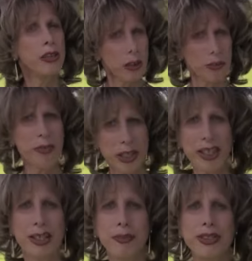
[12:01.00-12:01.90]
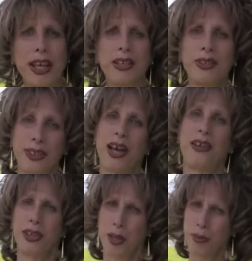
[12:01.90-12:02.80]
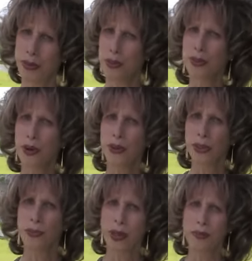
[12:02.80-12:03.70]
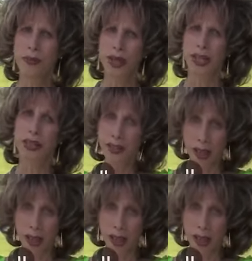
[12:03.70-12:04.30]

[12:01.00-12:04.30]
There are many imitators out there, but there's only one me.